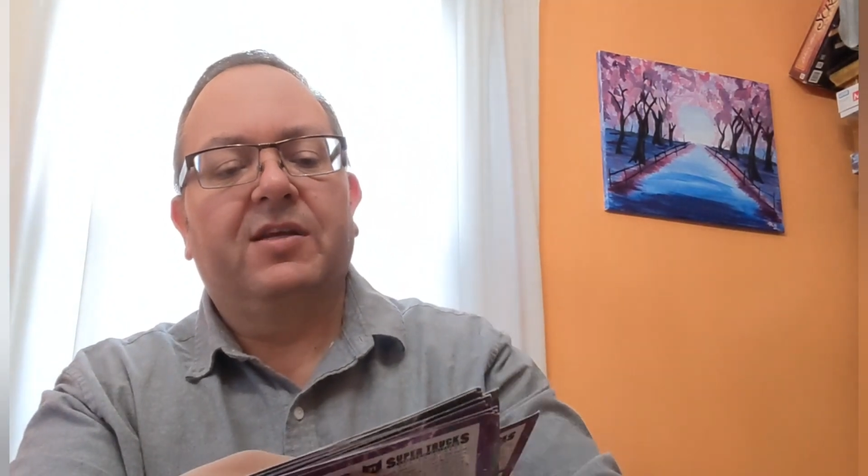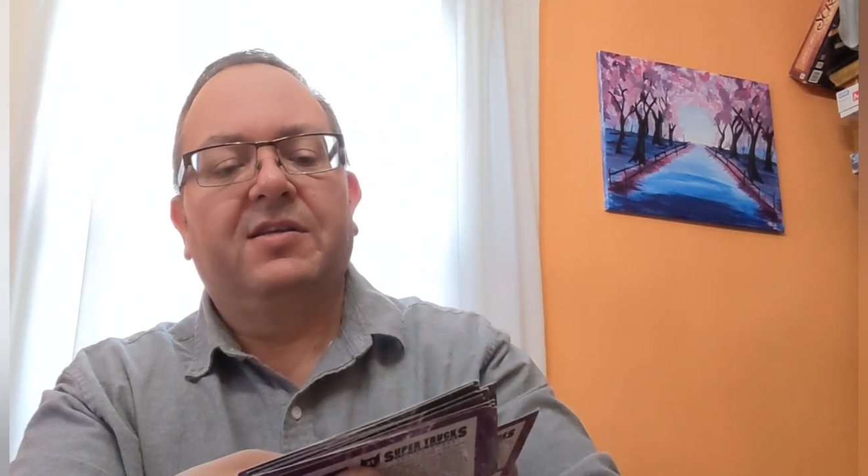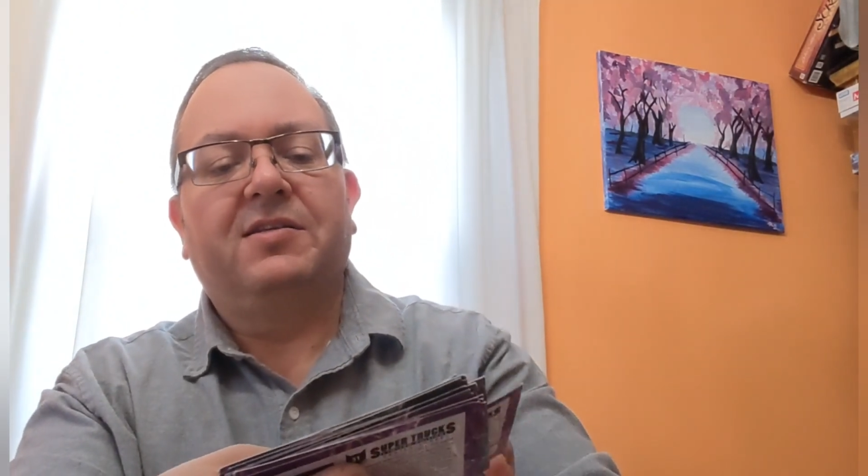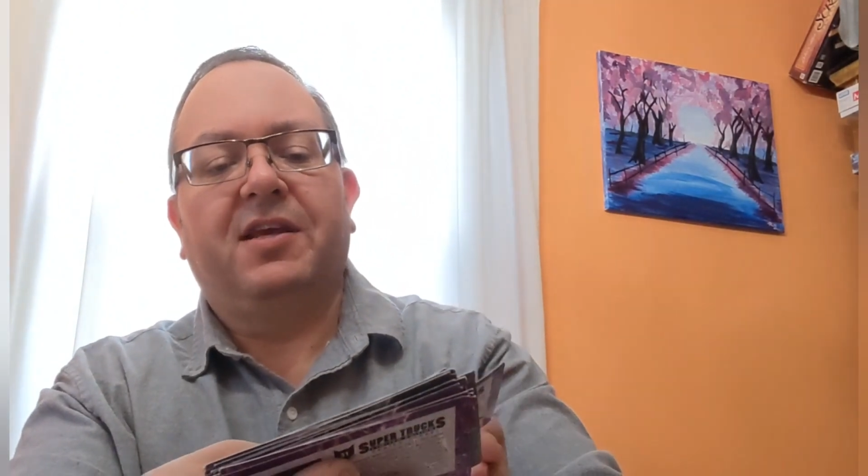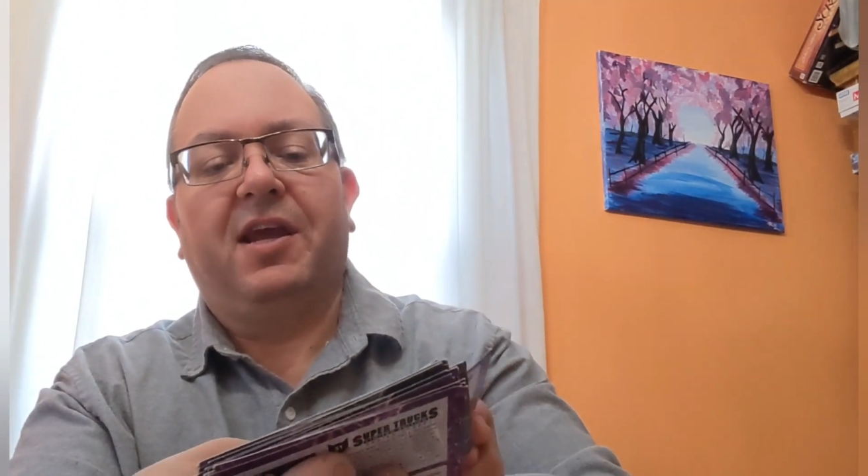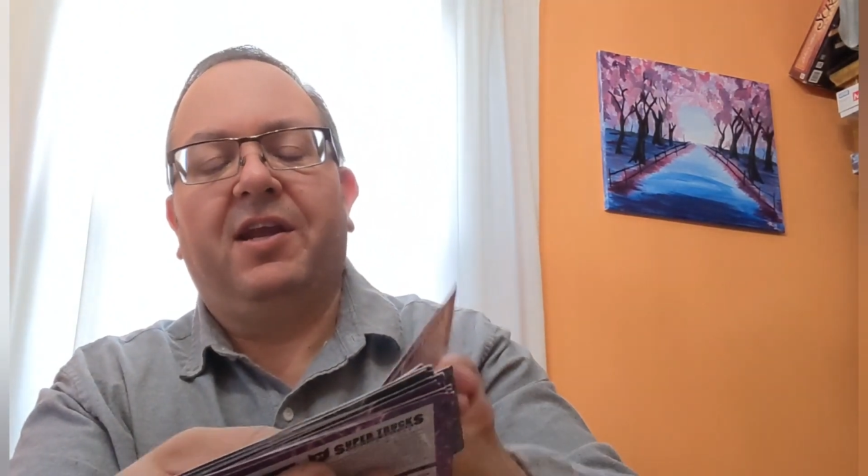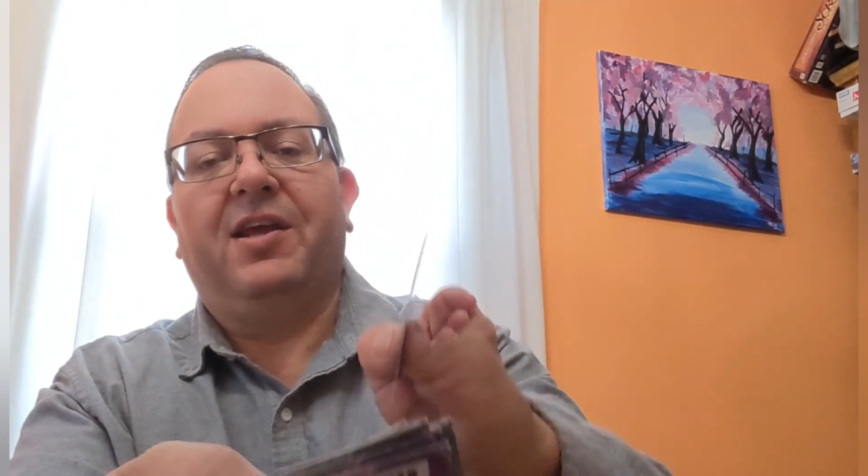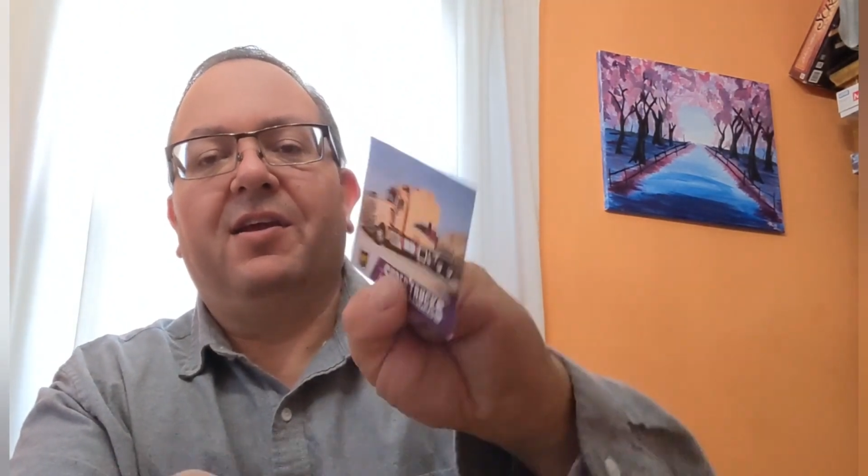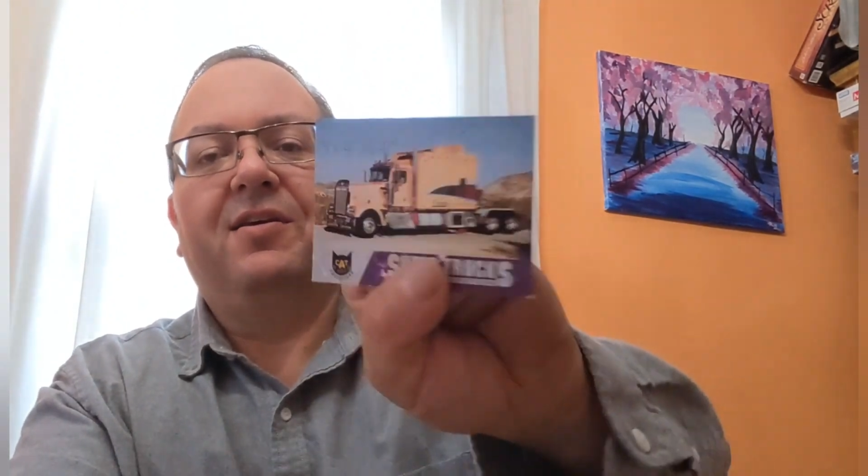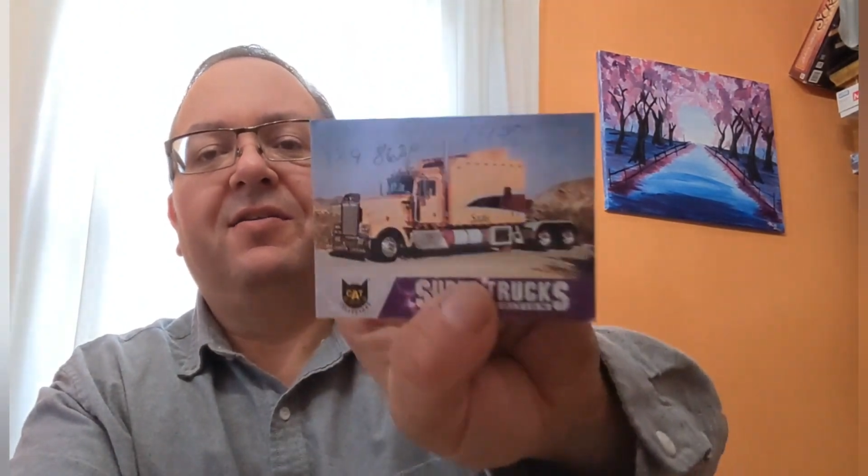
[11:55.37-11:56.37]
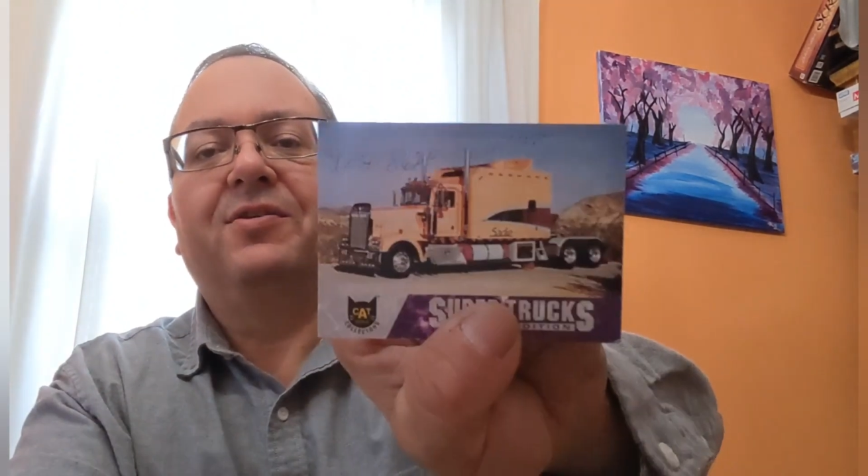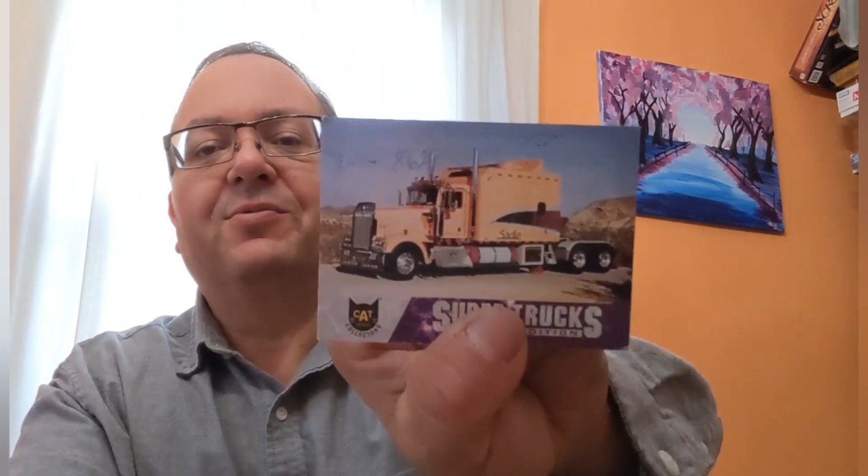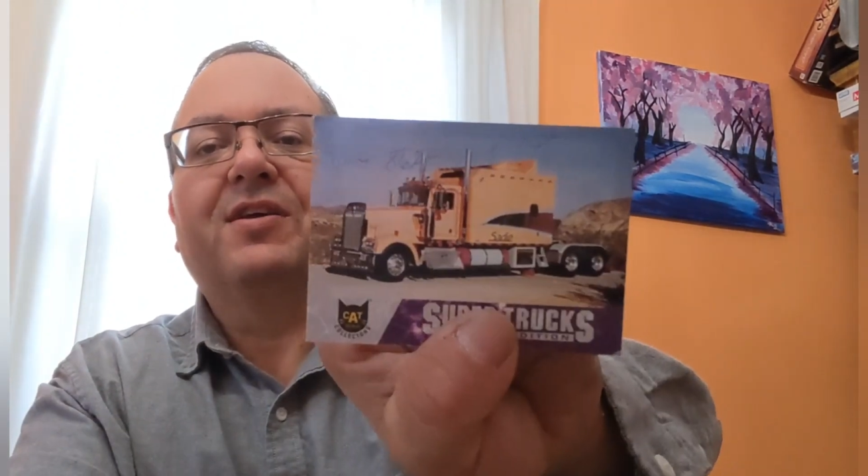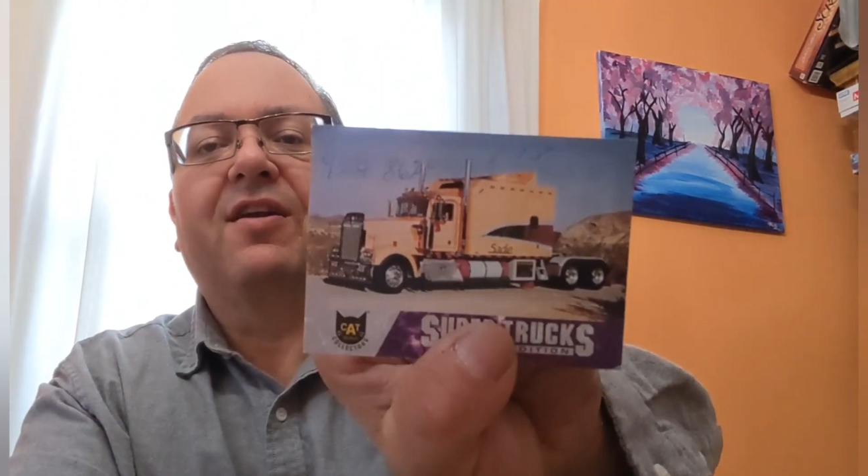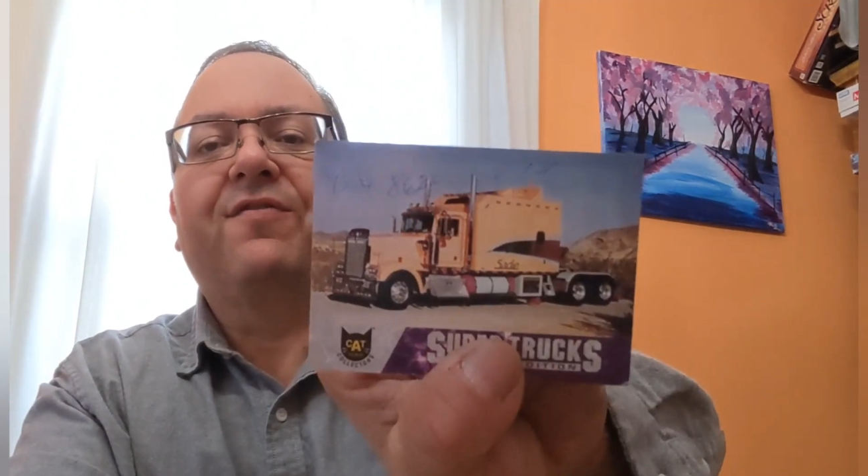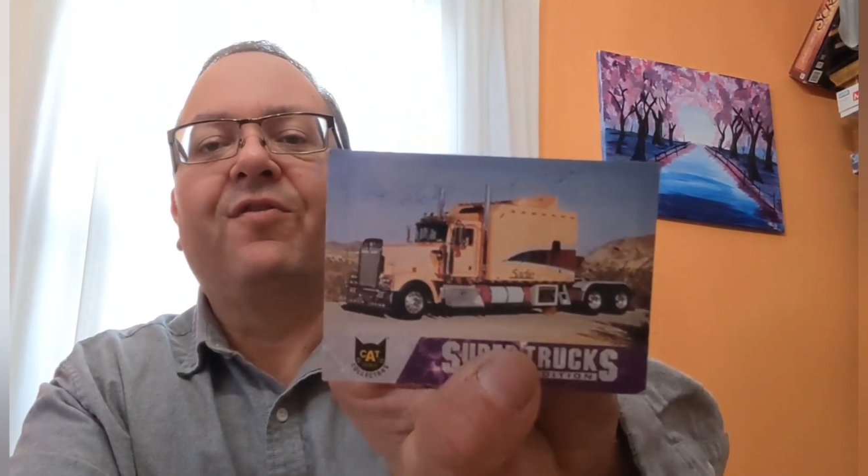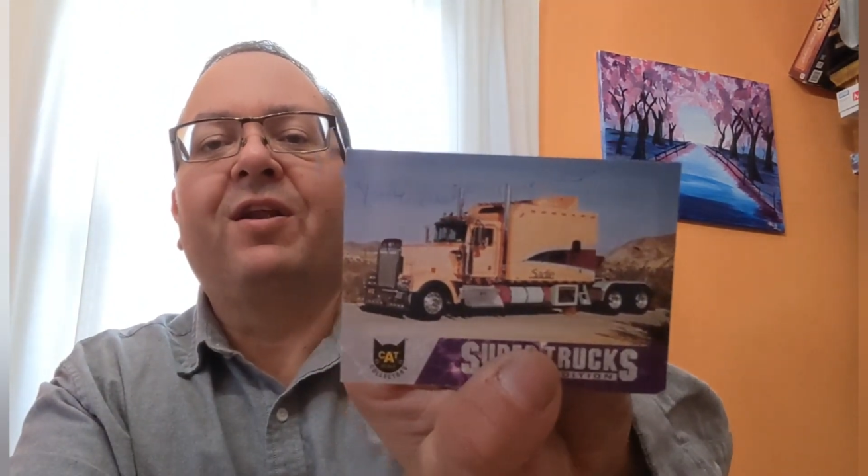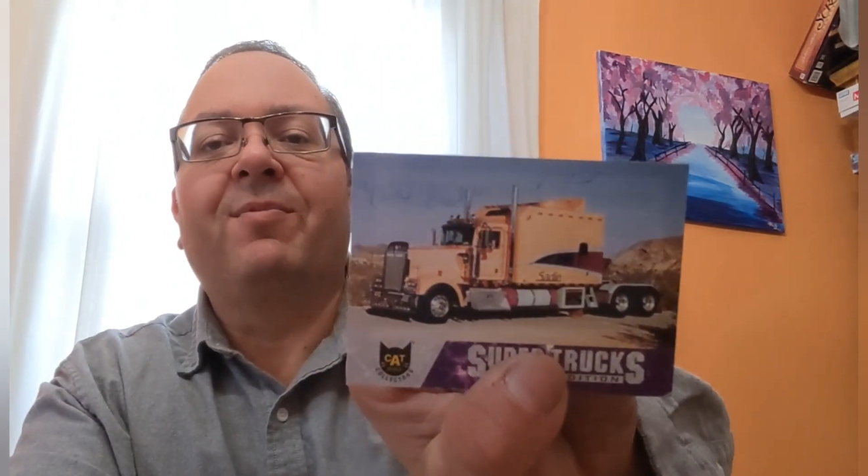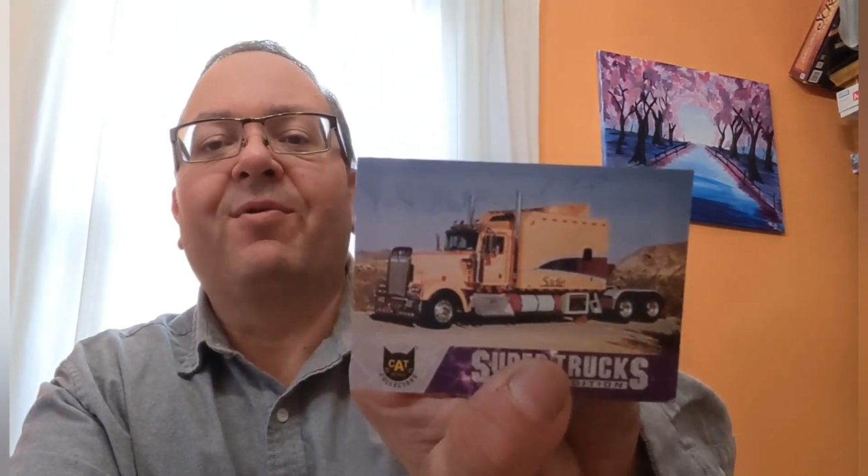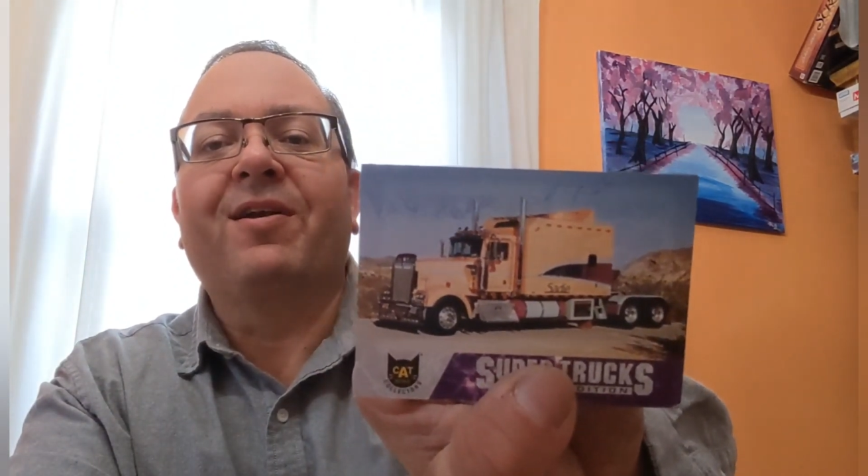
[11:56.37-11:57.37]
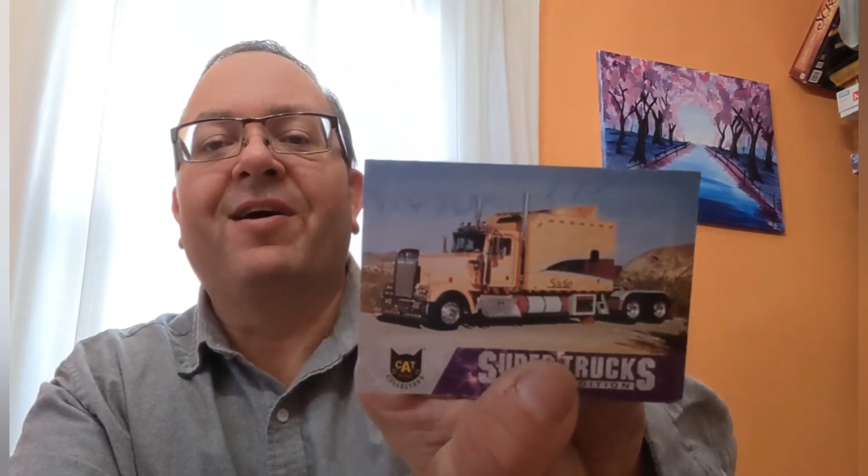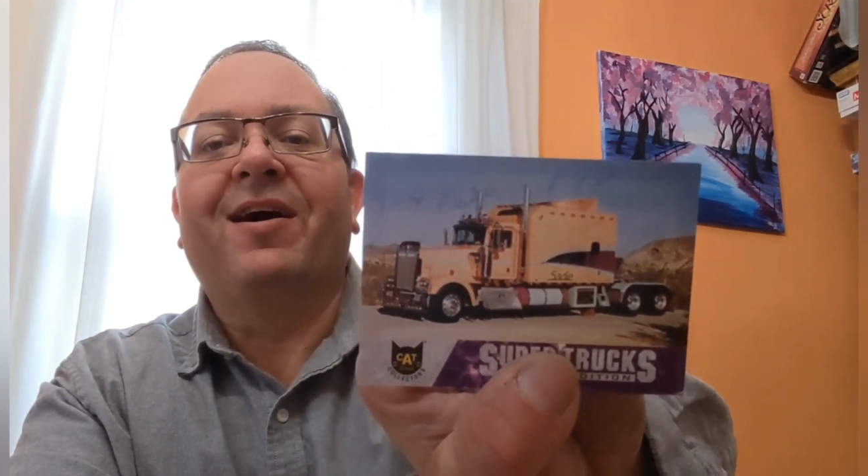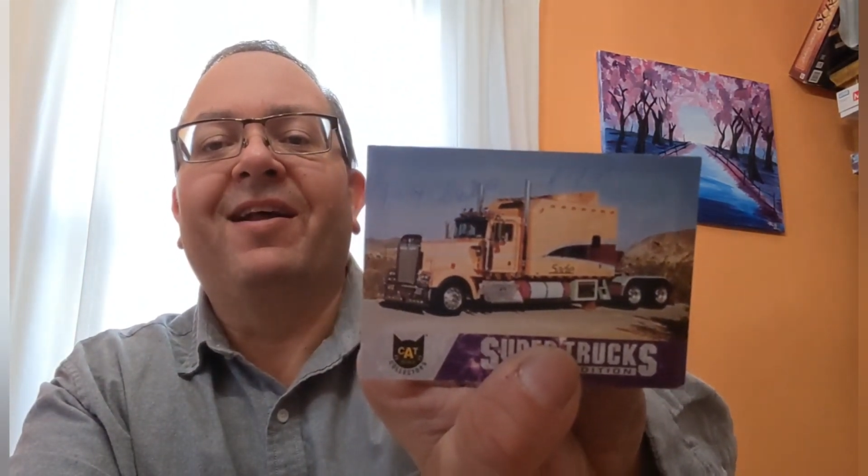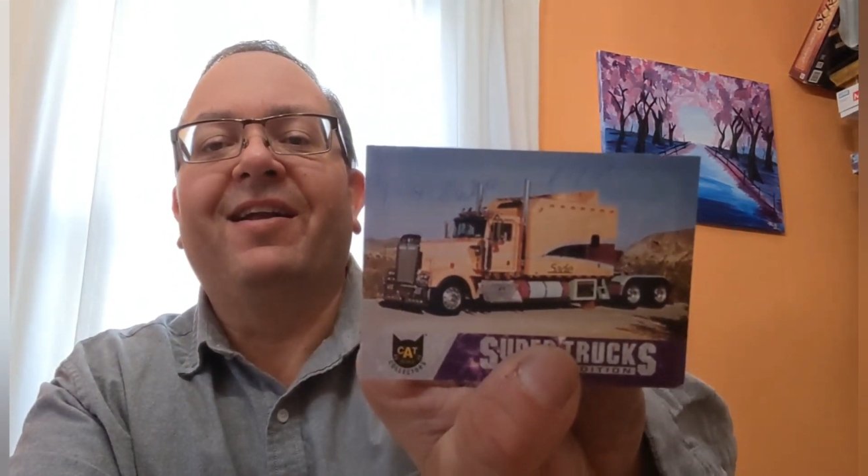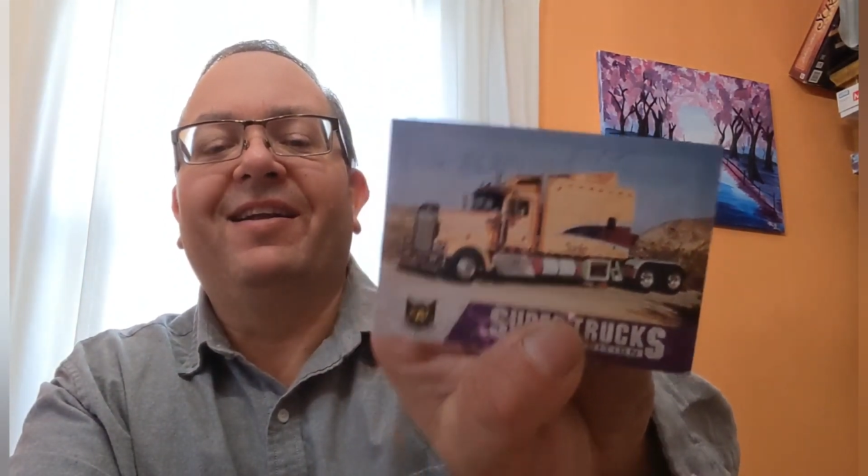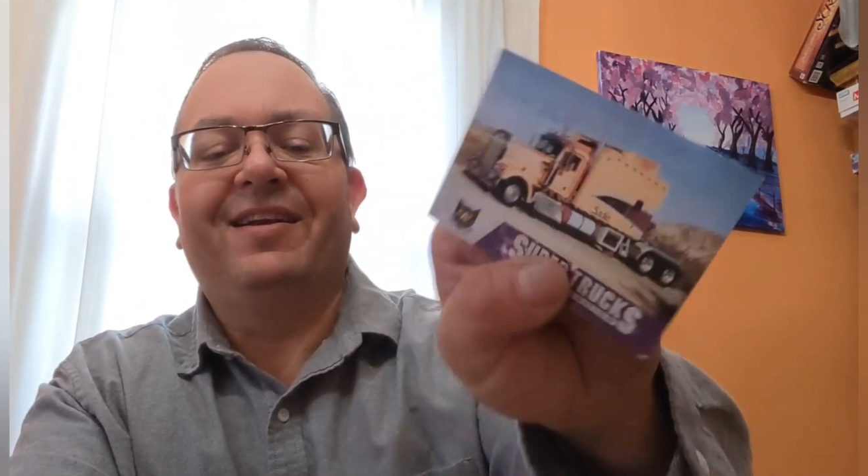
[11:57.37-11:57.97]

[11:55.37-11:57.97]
Sadie. This one's got a phone number written on it.